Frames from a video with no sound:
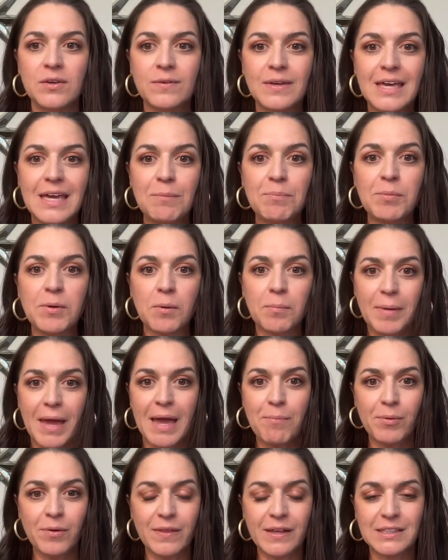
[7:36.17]
keep your
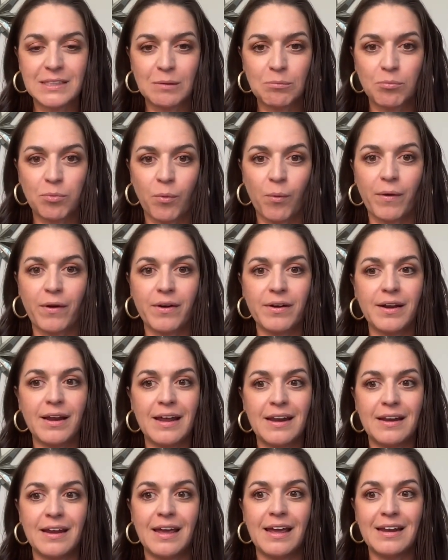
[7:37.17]
paper that's important
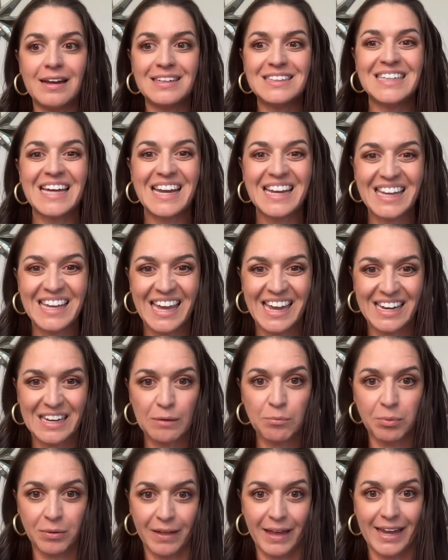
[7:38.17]
in a
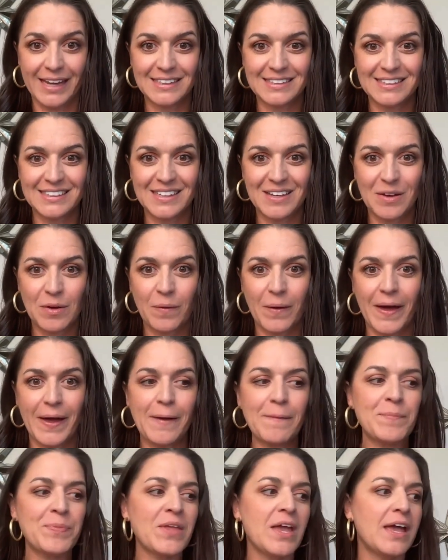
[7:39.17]
dedicated place.
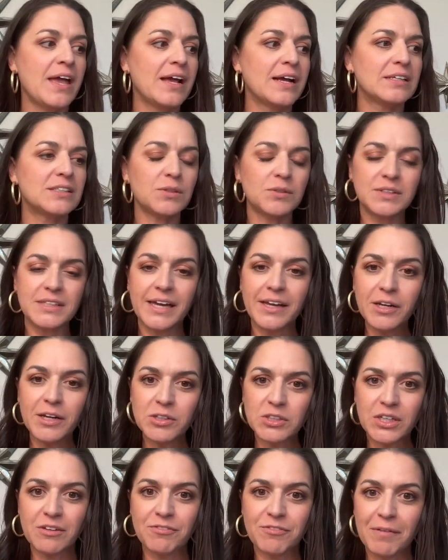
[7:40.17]
Okay. So set
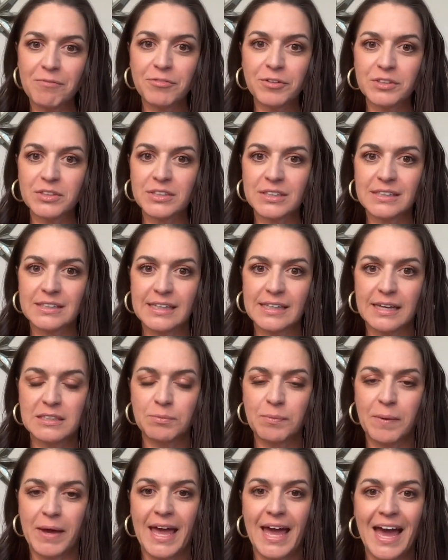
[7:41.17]
yourself up for success
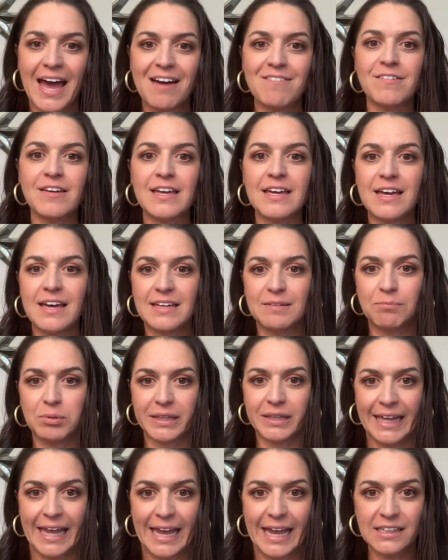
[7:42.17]
by having a
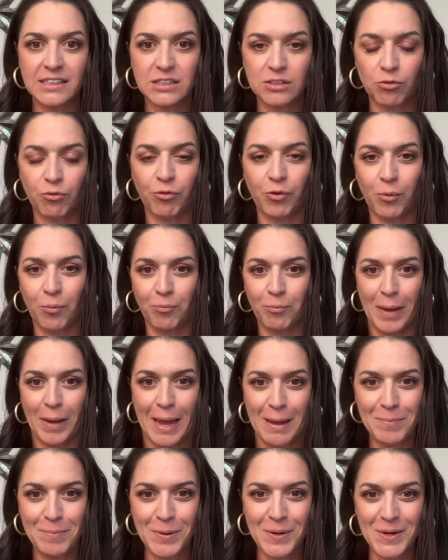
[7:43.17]
place for
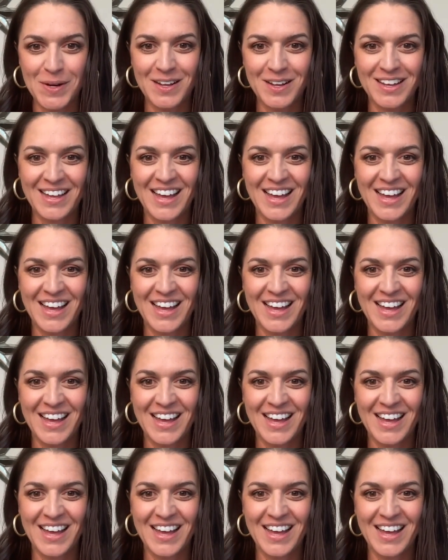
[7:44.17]
paper,